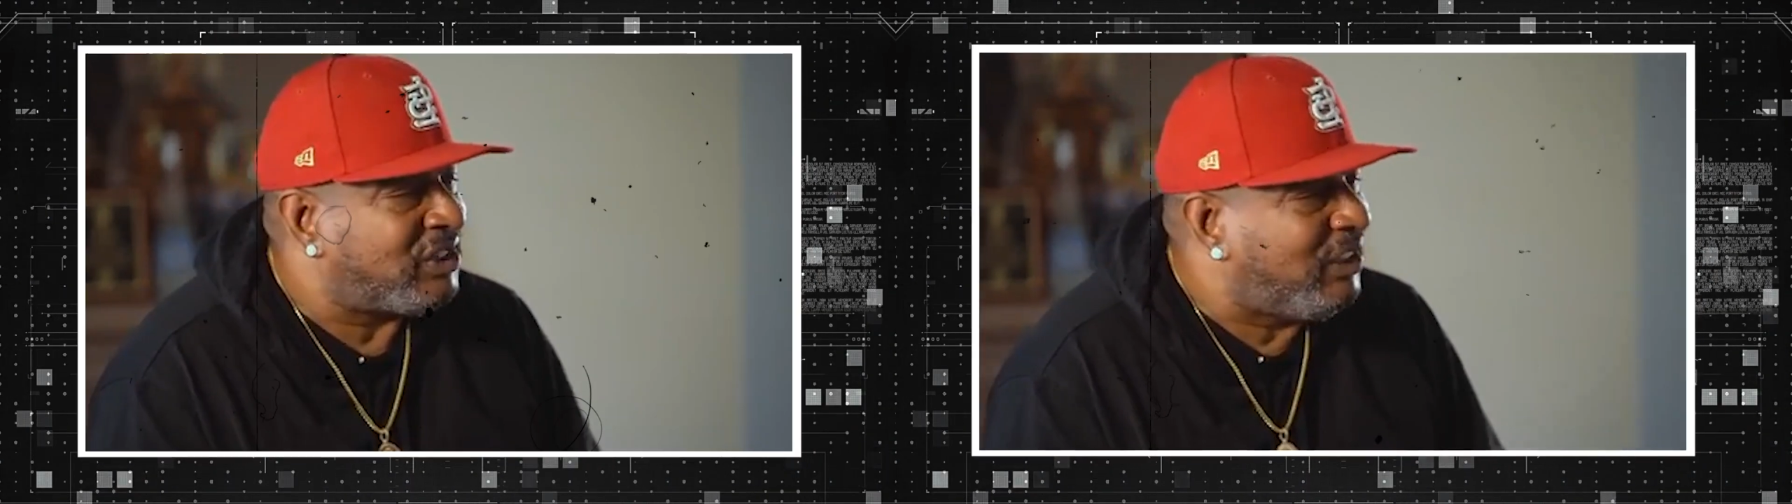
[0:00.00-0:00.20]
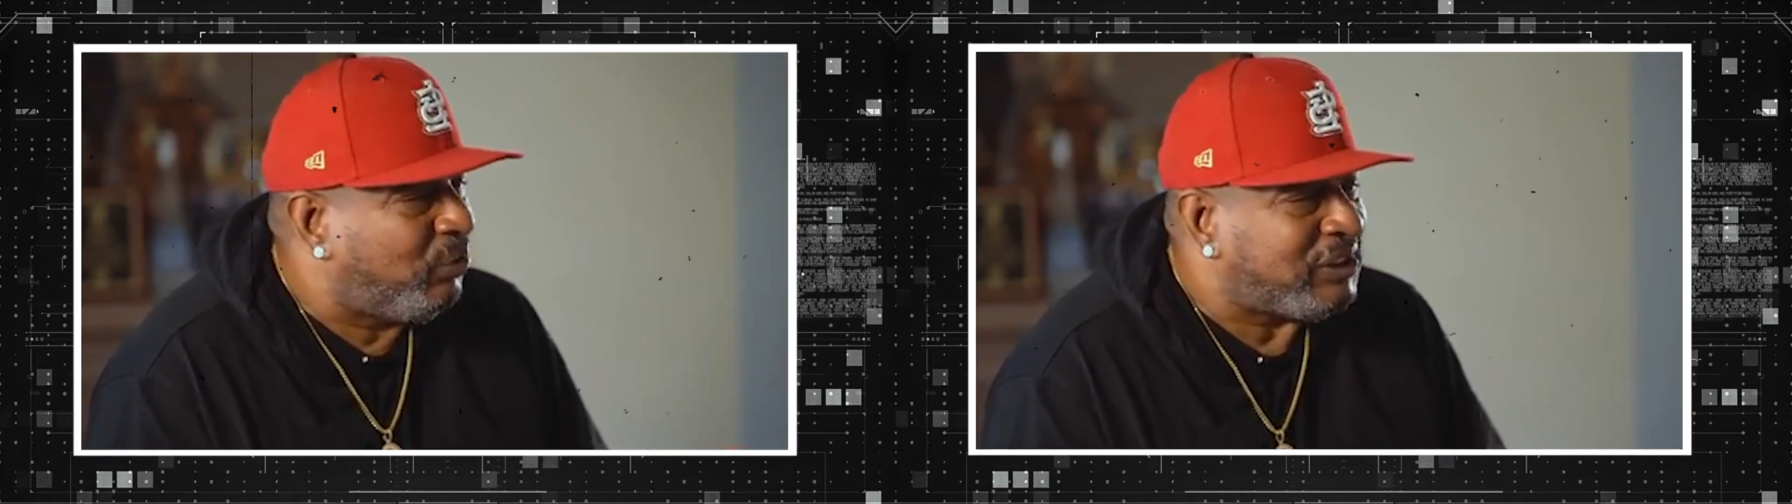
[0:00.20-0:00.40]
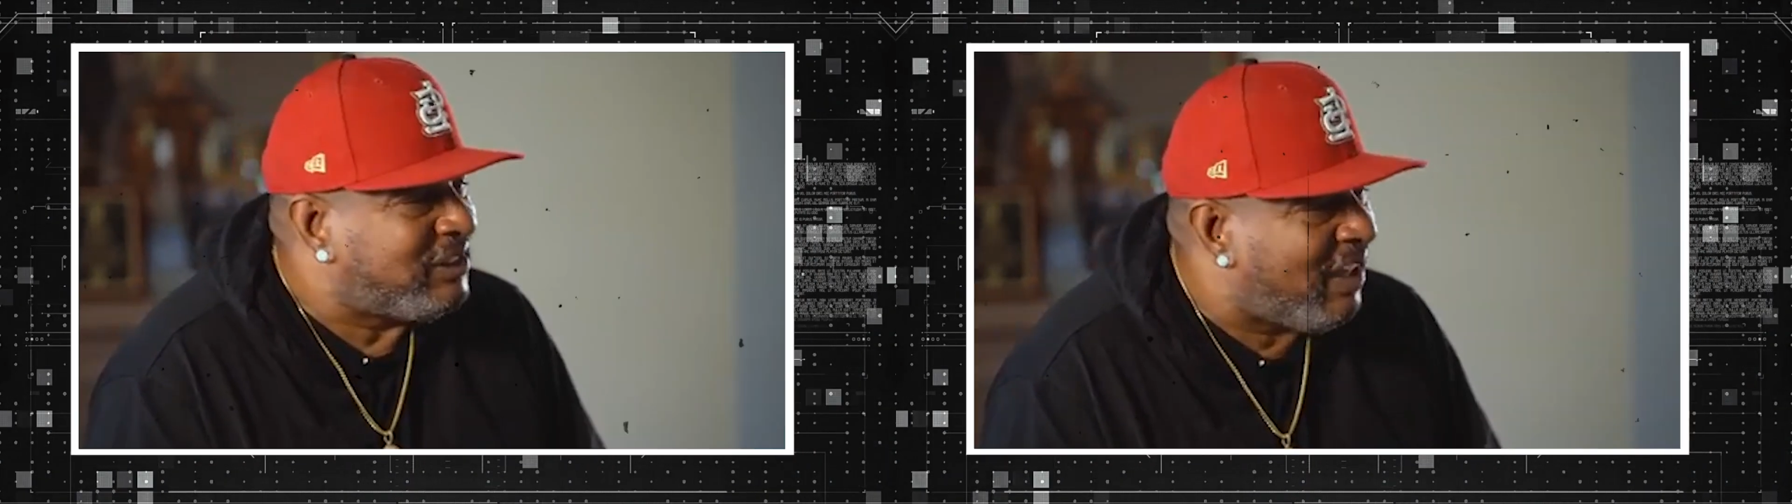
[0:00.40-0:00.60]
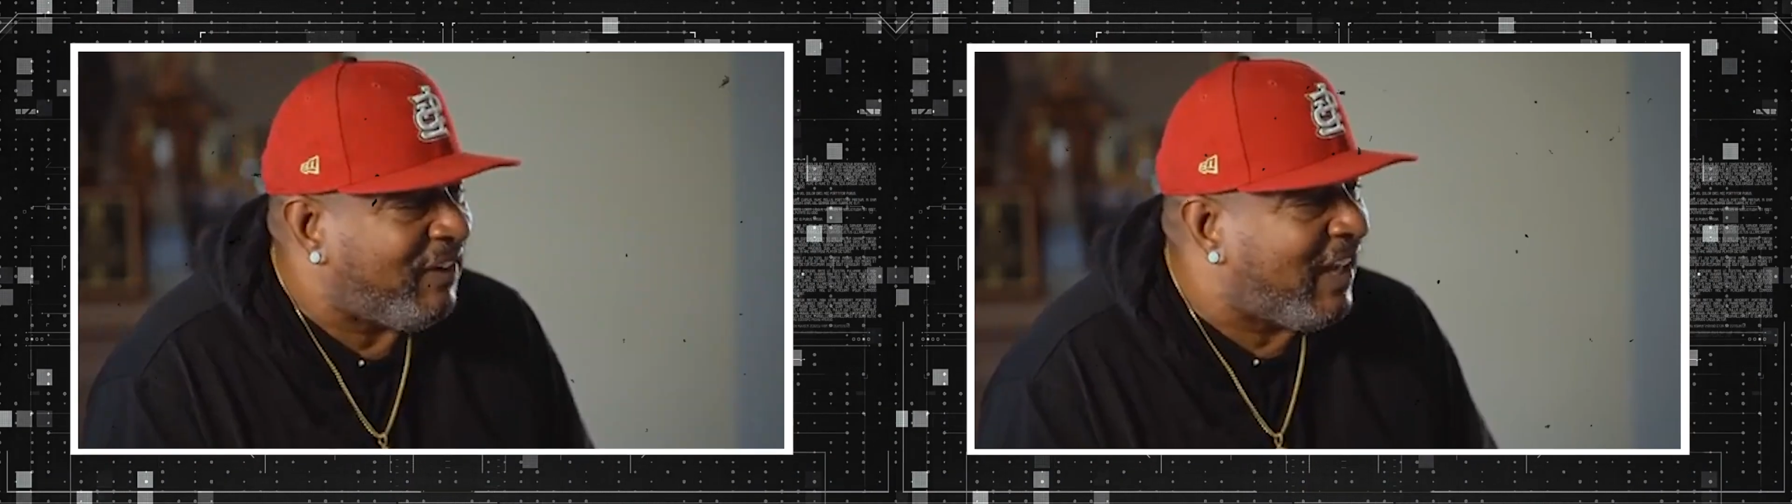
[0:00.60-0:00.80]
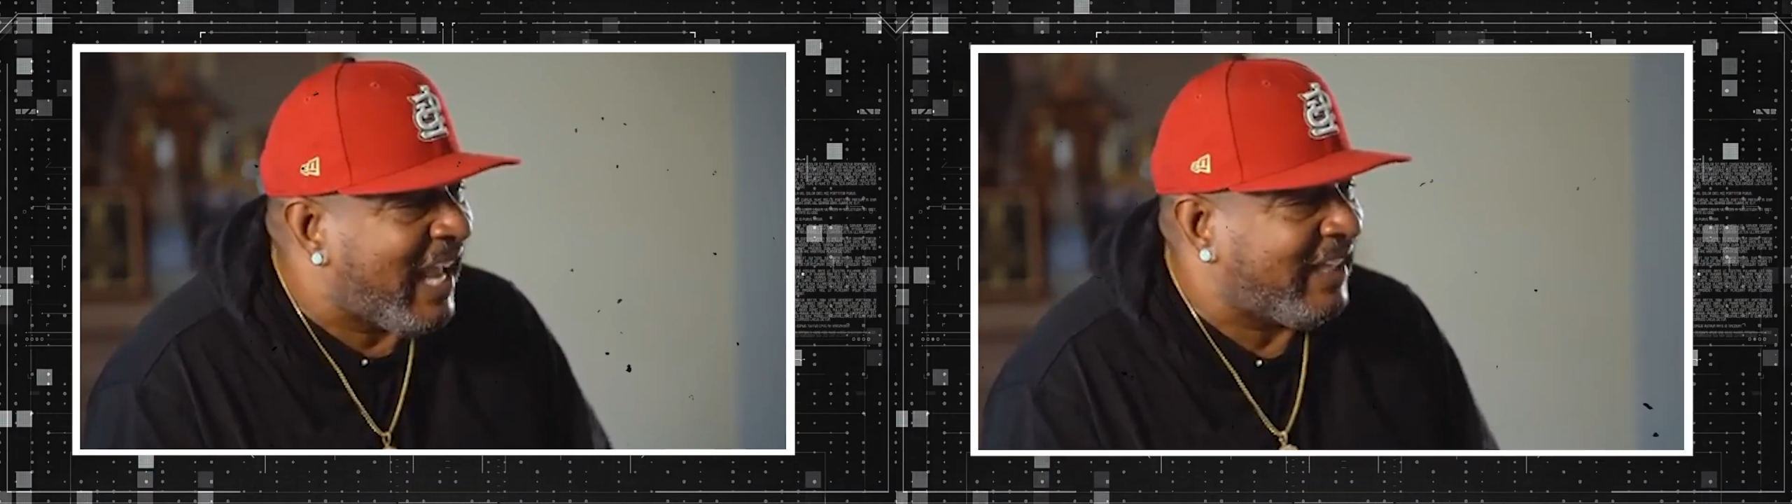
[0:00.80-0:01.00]
He was never
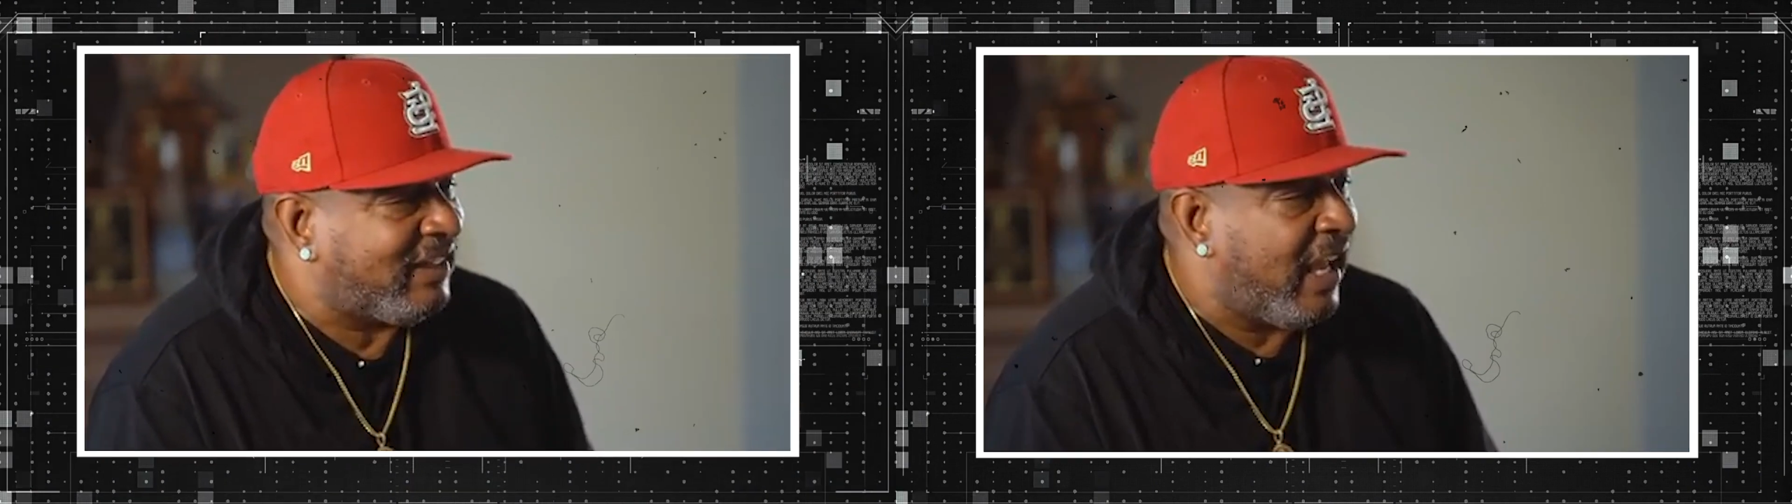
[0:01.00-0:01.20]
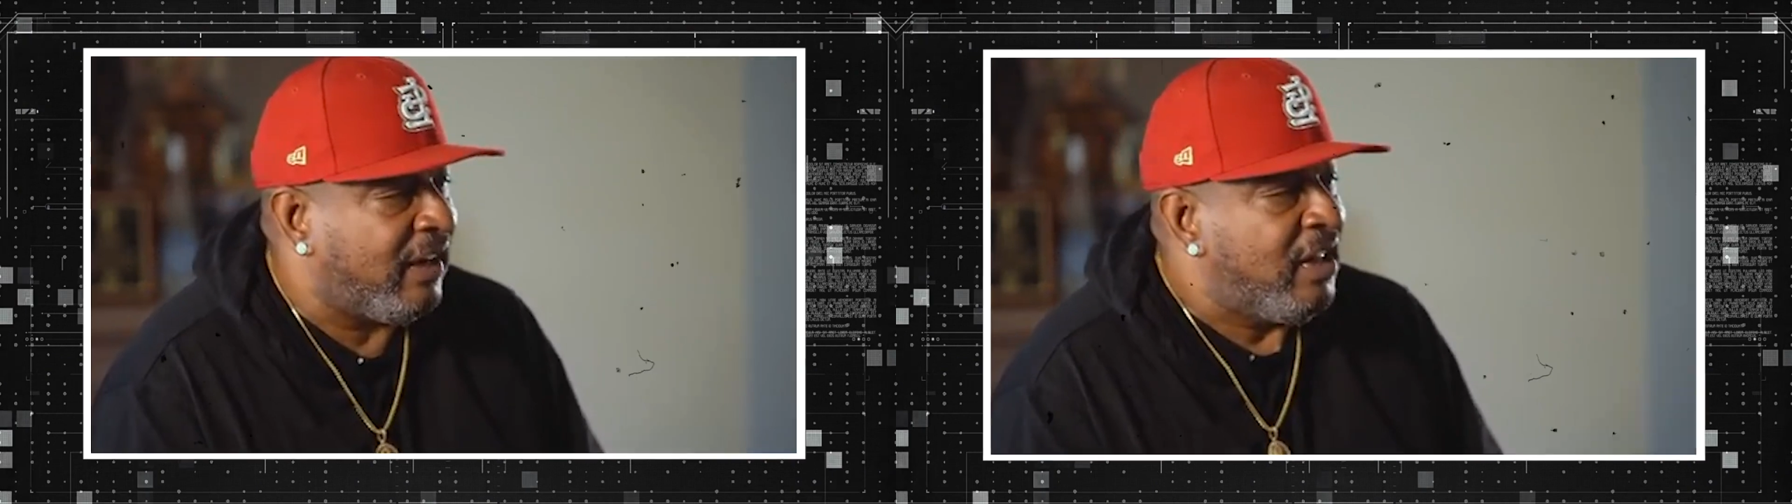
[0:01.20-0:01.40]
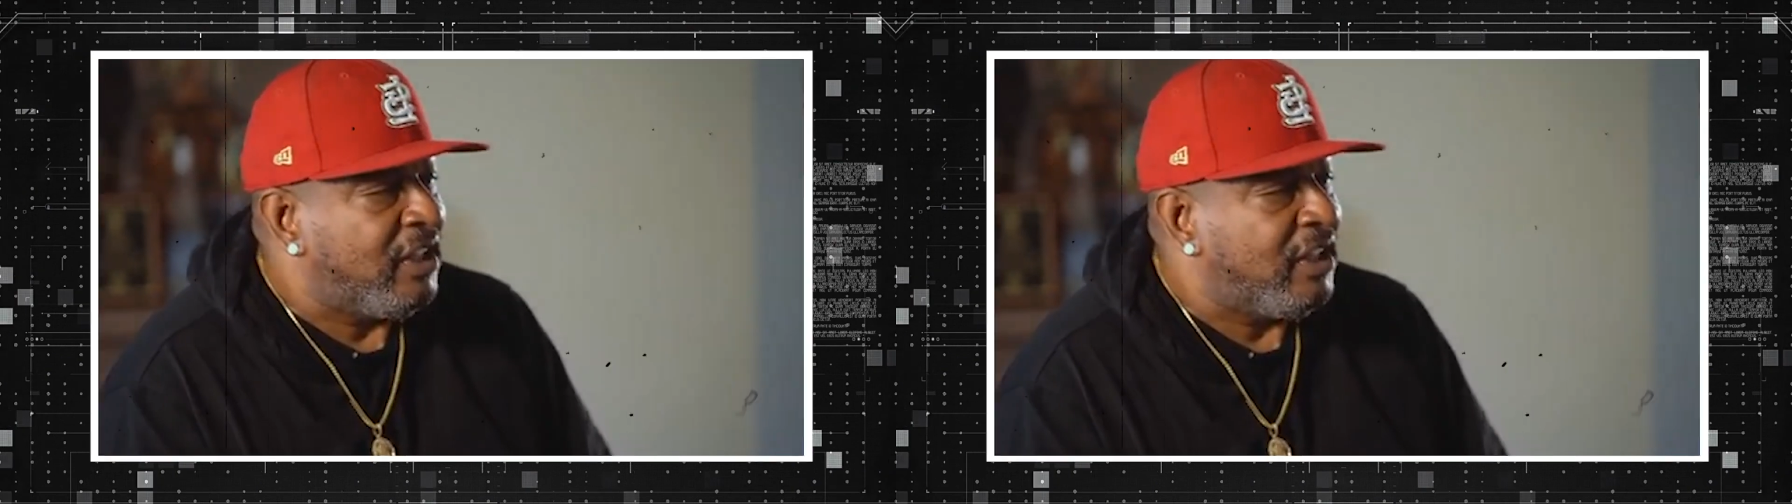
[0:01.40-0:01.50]
like that.